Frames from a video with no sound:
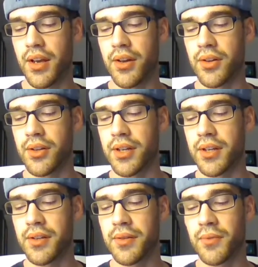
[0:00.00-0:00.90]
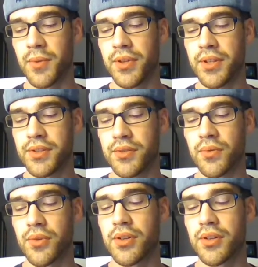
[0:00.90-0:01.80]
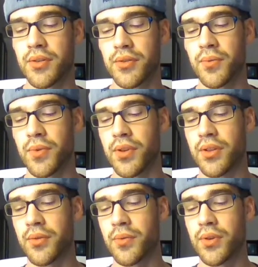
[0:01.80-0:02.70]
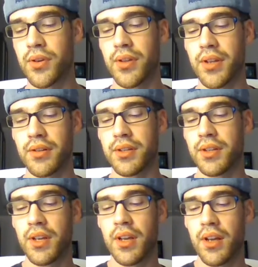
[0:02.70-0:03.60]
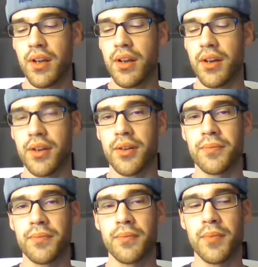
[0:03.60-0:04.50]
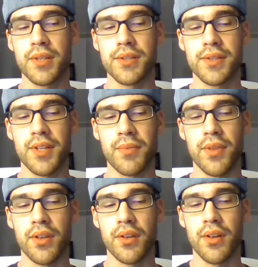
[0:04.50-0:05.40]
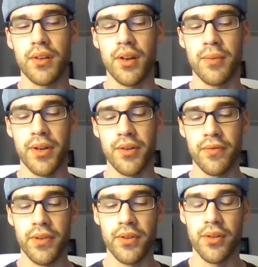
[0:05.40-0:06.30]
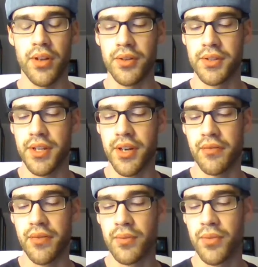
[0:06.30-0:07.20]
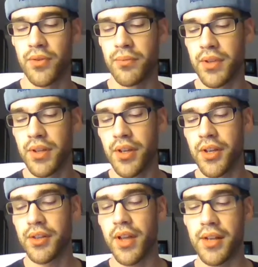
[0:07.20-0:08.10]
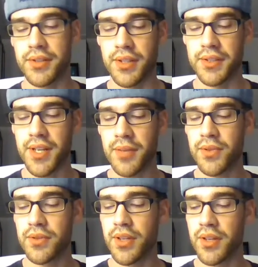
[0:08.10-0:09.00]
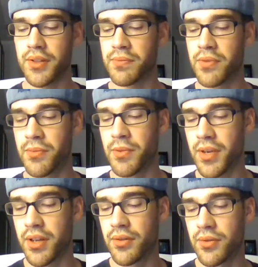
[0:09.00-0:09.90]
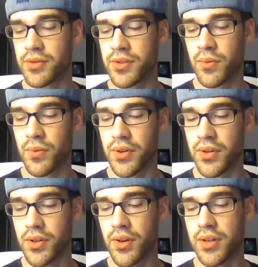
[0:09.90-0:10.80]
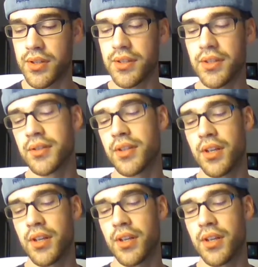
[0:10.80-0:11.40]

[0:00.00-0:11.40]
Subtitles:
I'll replace the word with a word that means the same thing and get a better feel and understanding for the poem. As an example, in this poem you might notice the word daunted,